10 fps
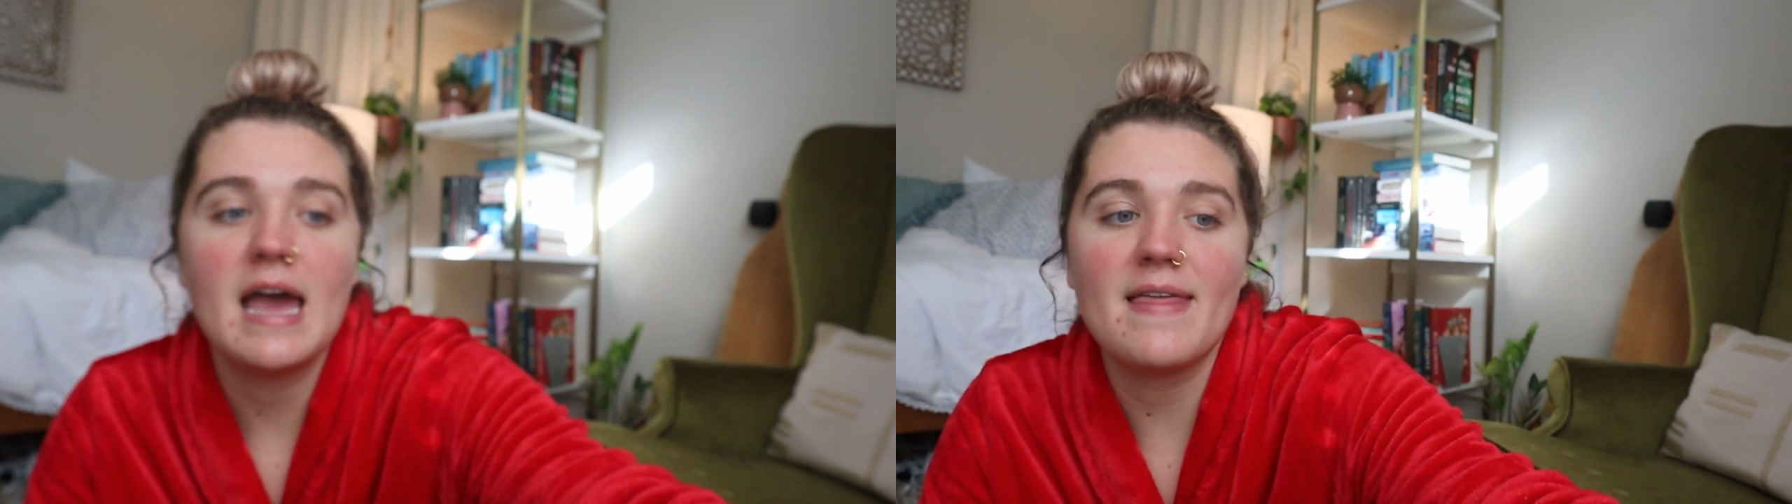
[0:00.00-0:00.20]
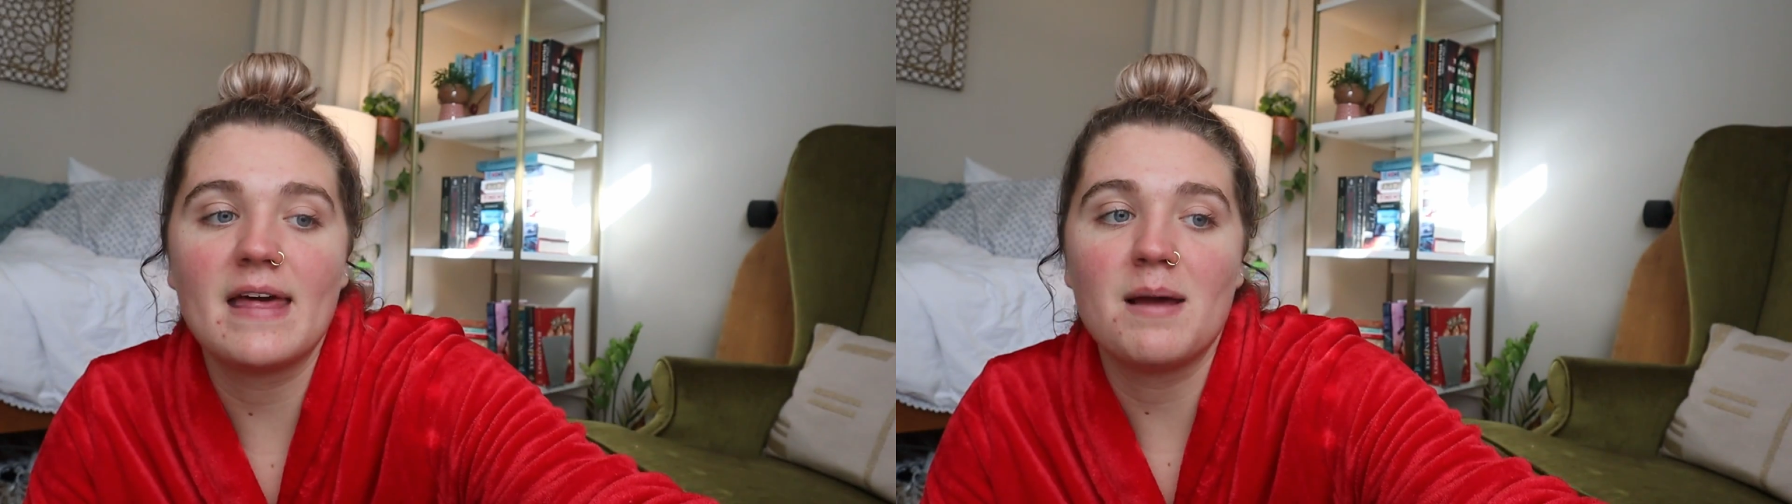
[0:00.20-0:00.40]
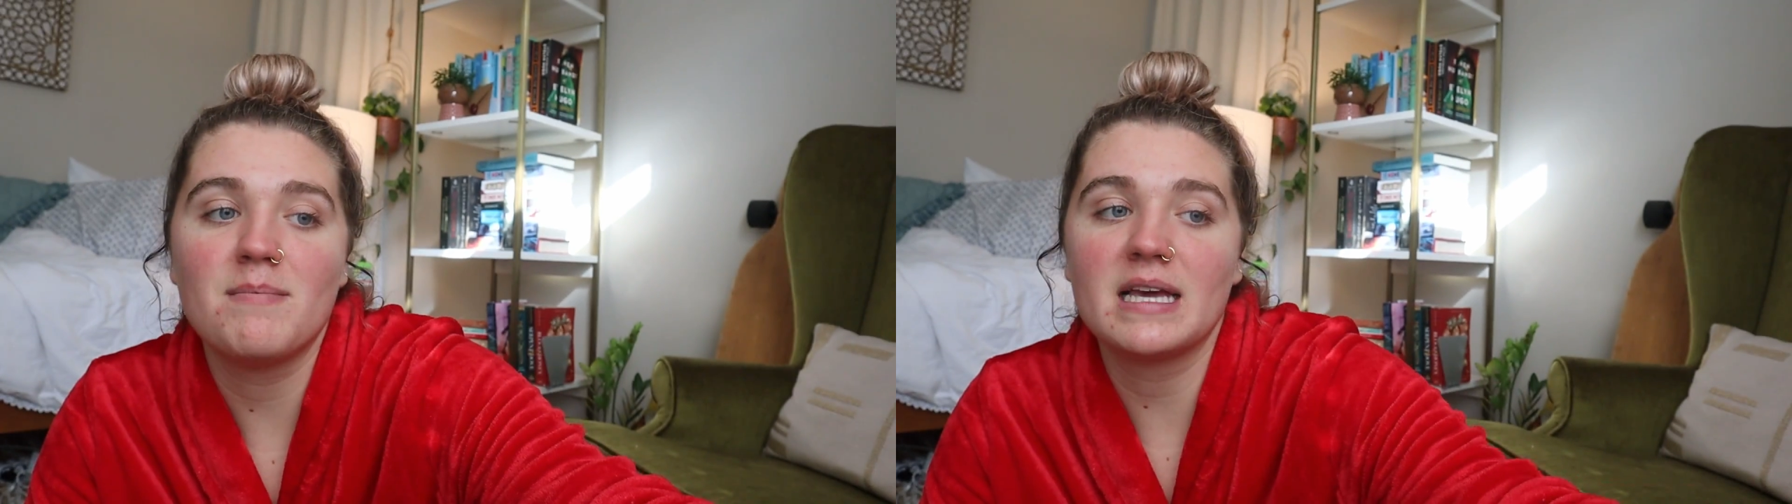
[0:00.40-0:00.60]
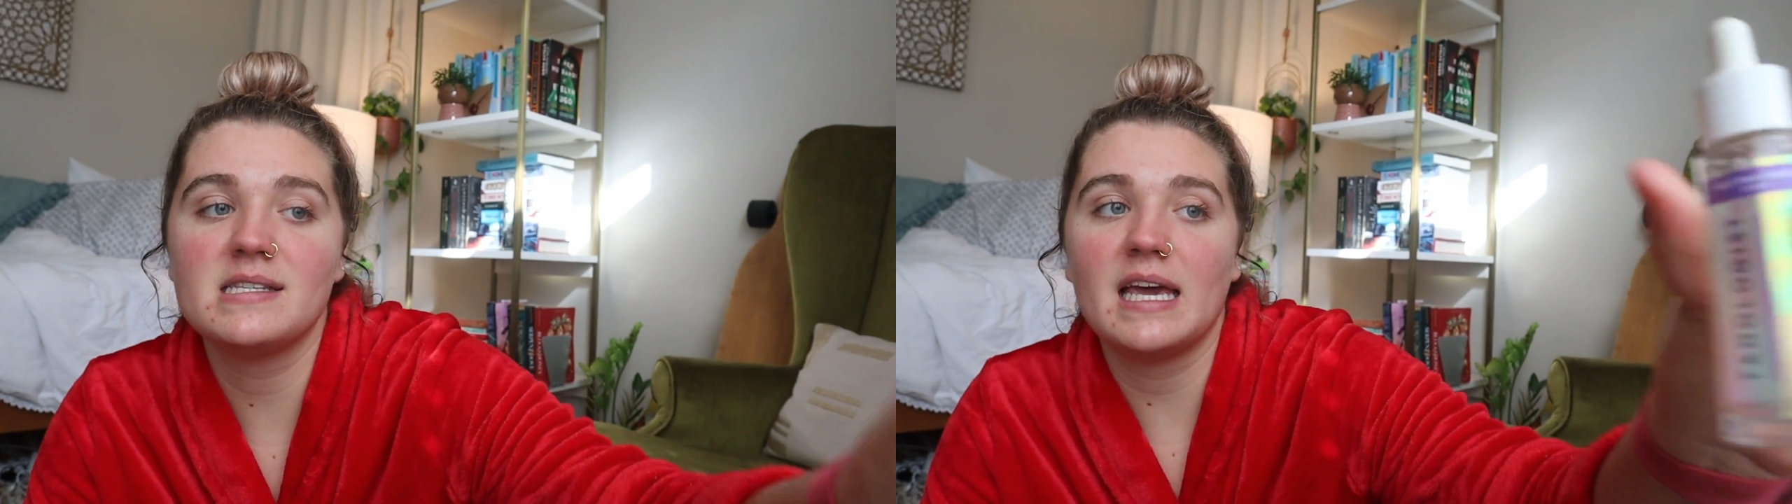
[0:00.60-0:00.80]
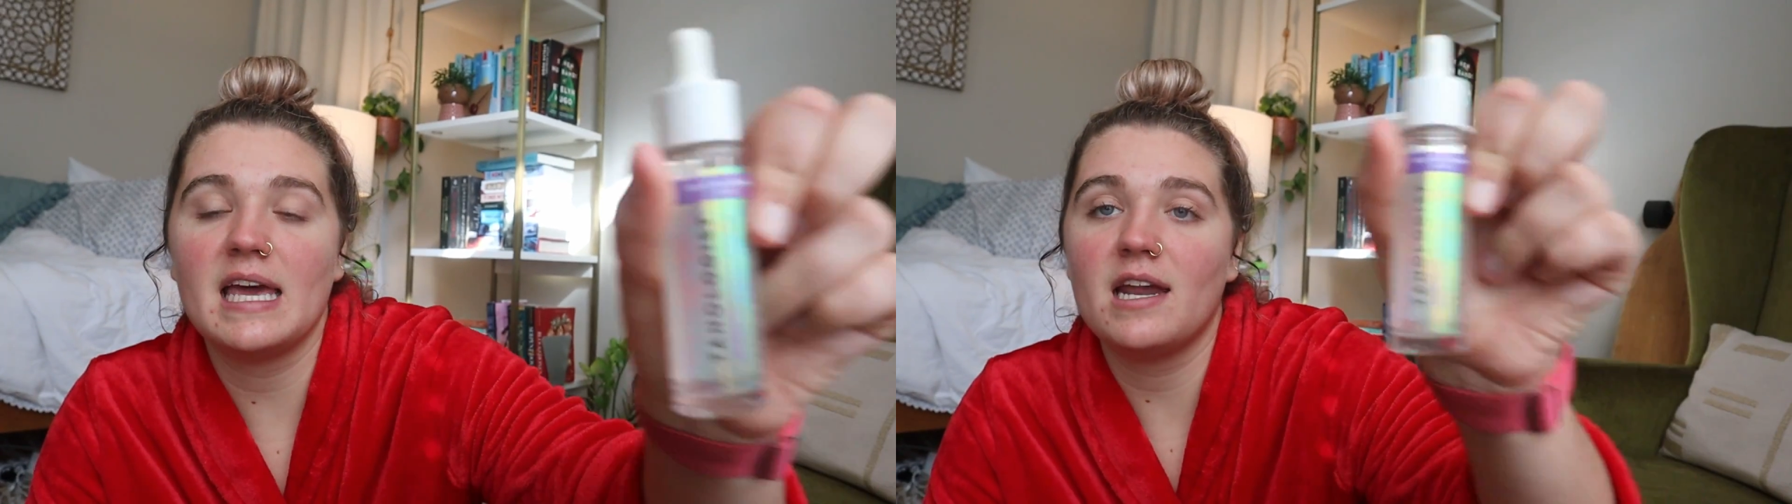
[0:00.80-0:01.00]
and then I'm
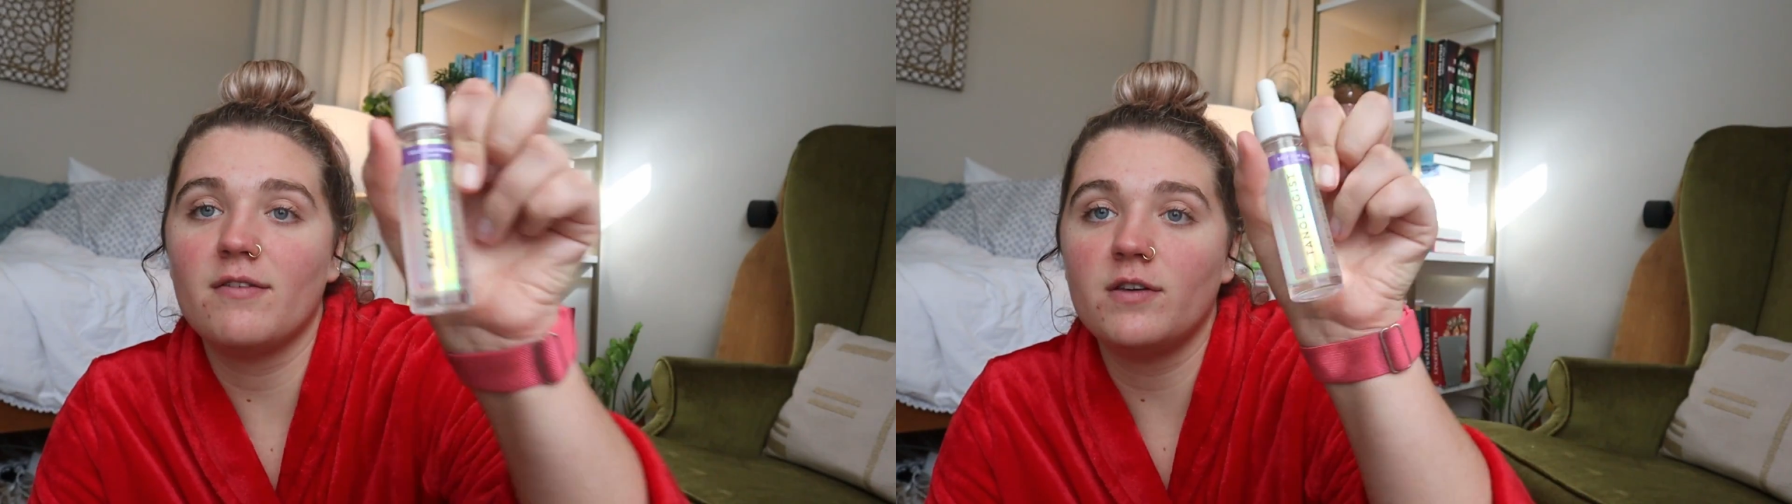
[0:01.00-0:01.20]
mixing in a